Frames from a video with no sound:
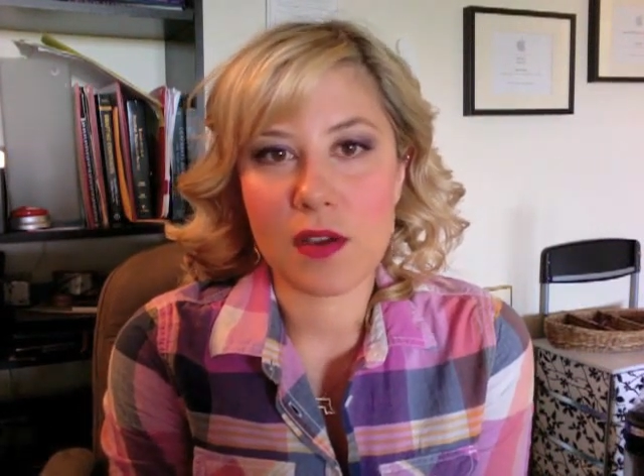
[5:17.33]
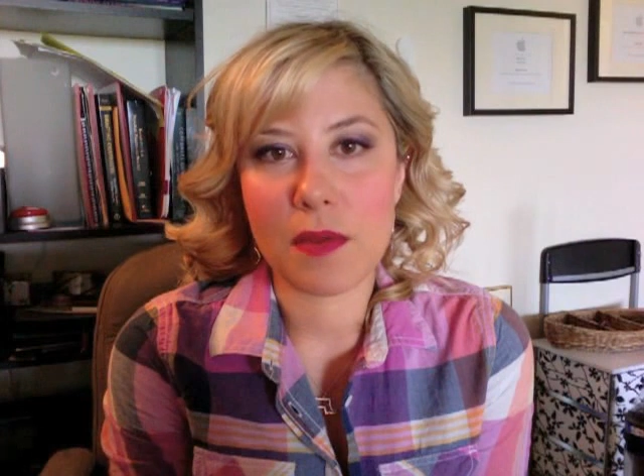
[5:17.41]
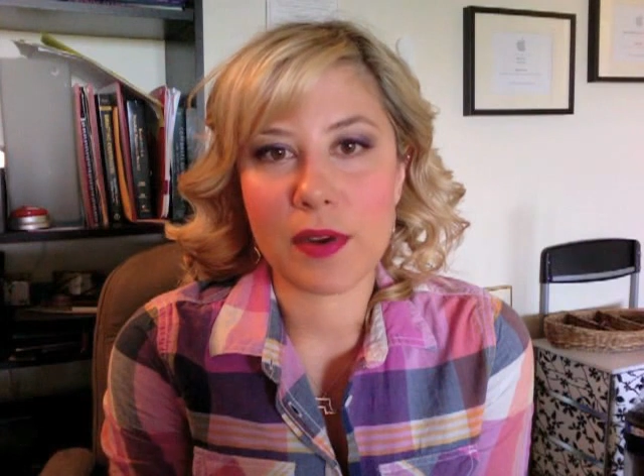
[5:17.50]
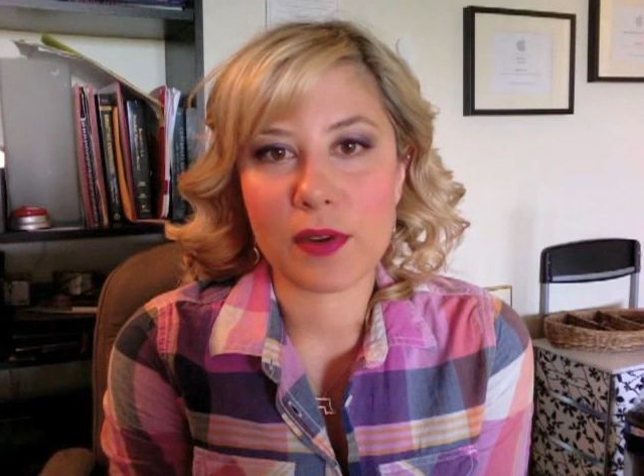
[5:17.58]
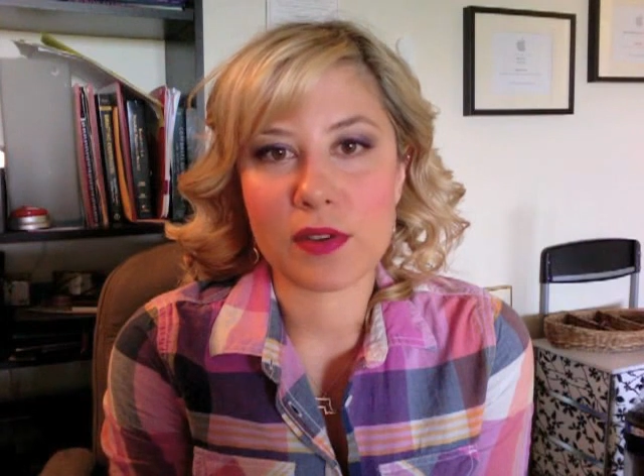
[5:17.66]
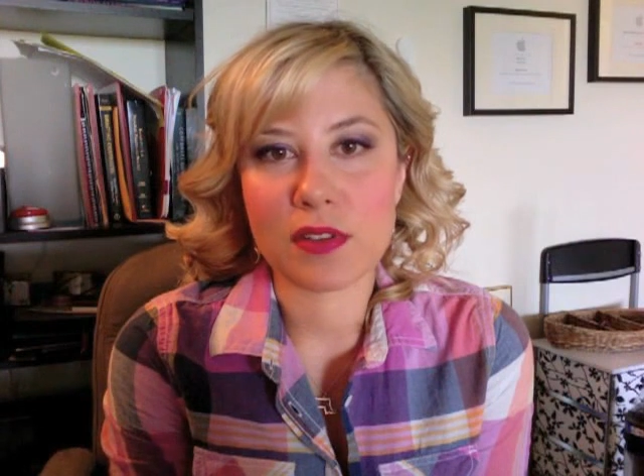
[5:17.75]

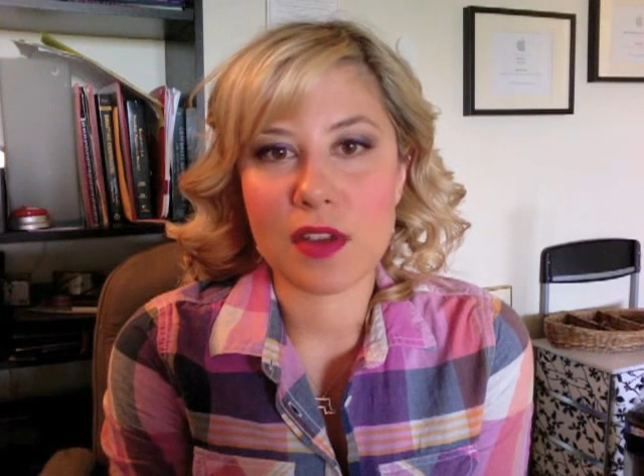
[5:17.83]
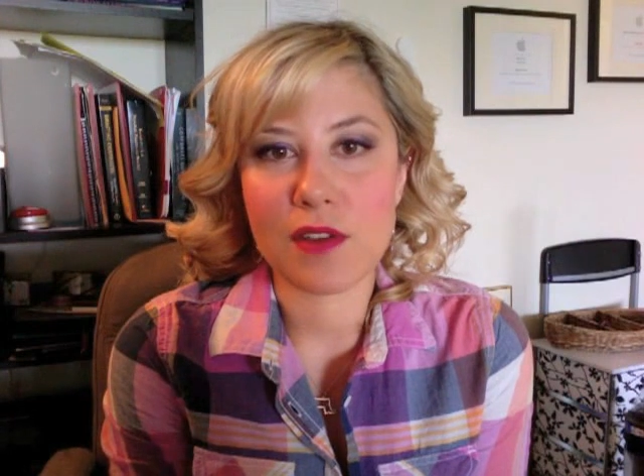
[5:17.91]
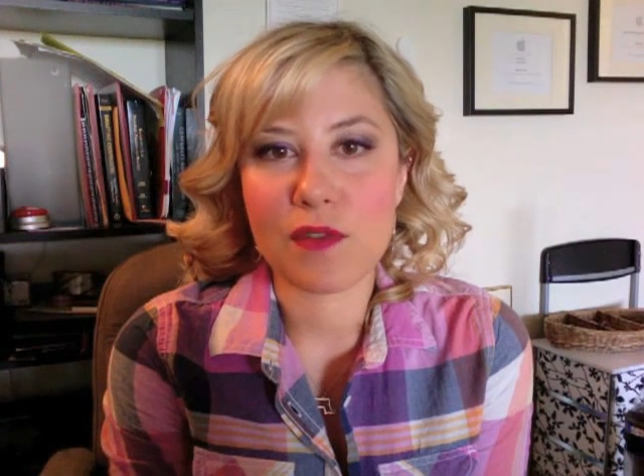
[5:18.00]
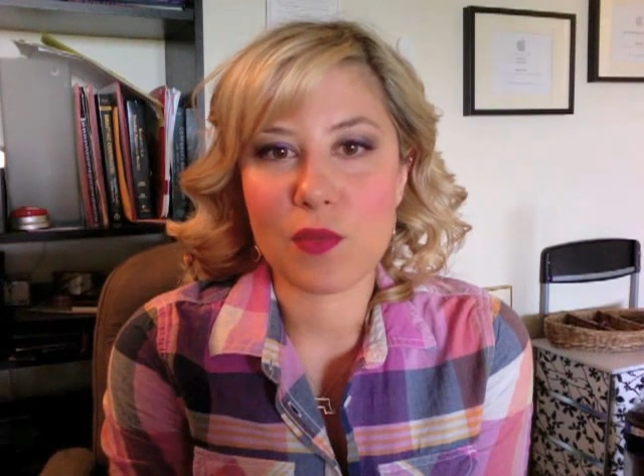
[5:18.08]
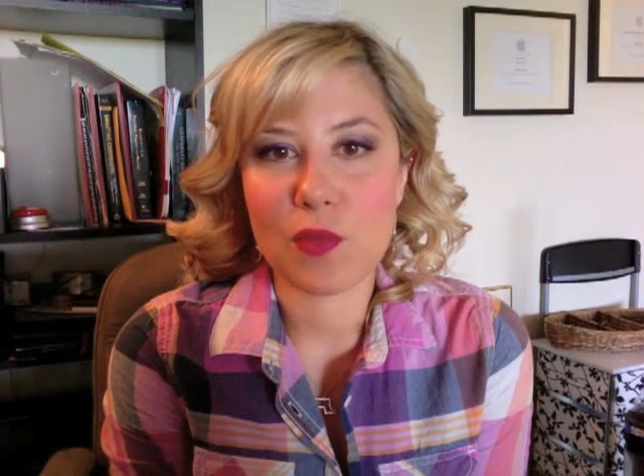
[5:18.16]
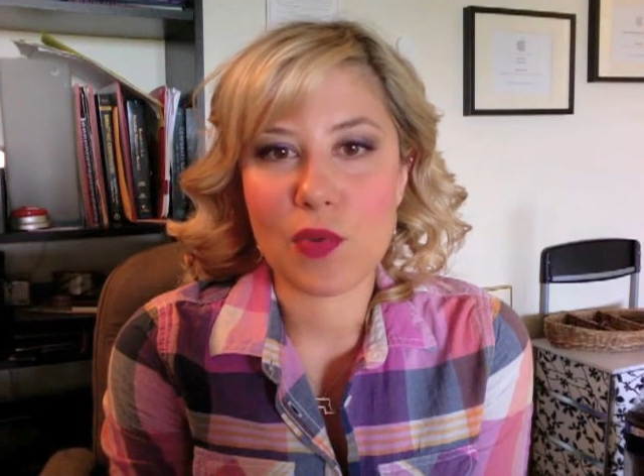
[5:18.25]
Microsoft
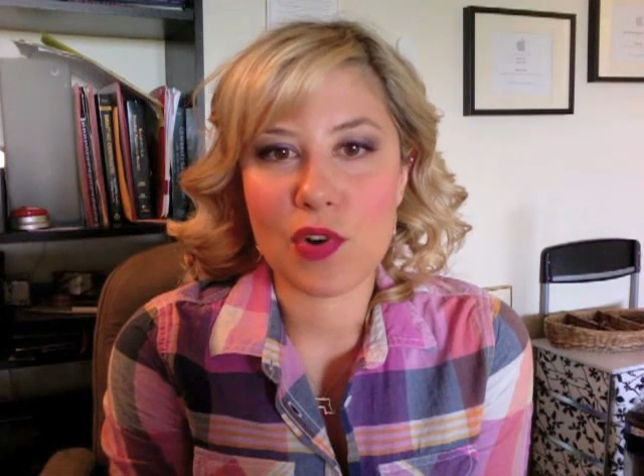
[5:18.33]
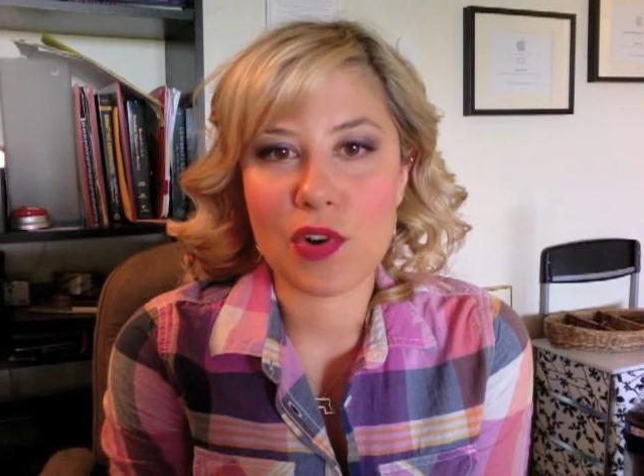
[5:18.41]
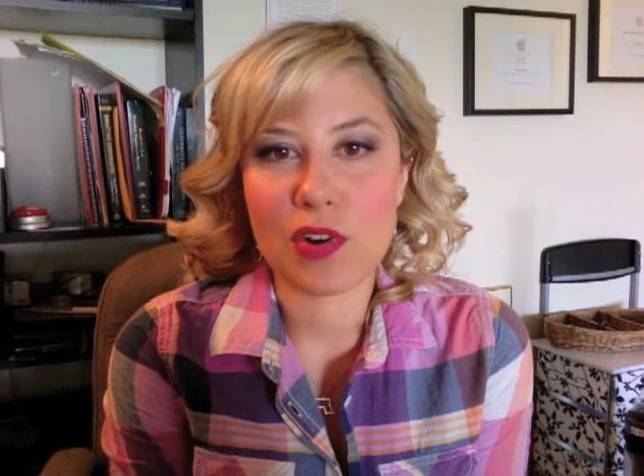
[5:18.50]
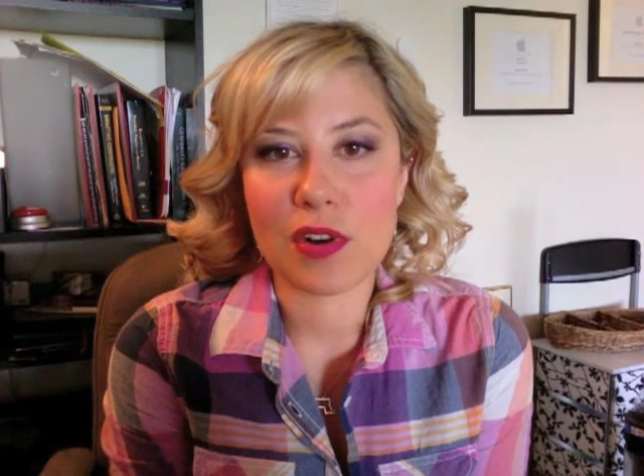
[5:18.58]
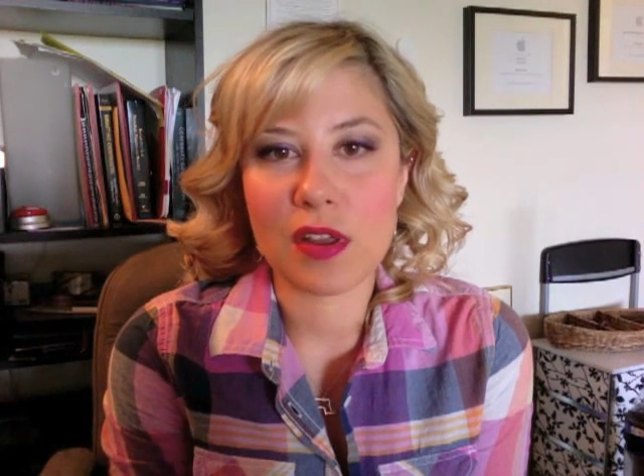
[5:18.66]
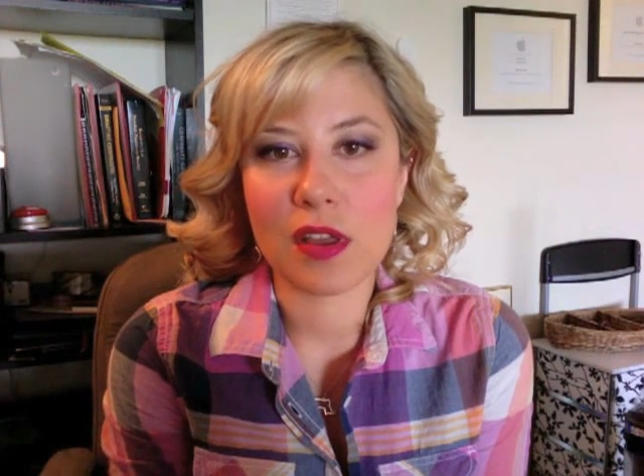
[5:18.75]

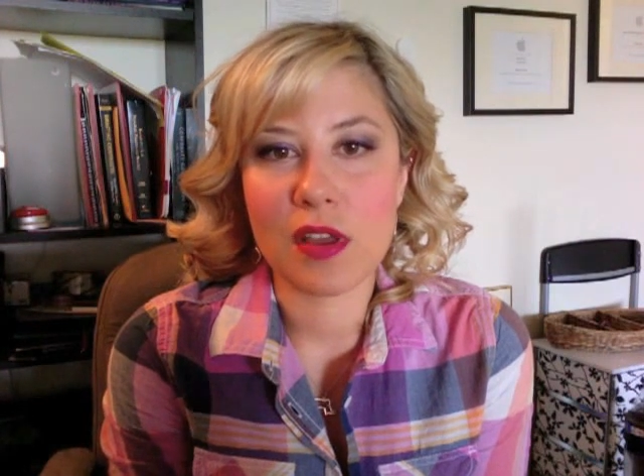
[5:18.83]
Word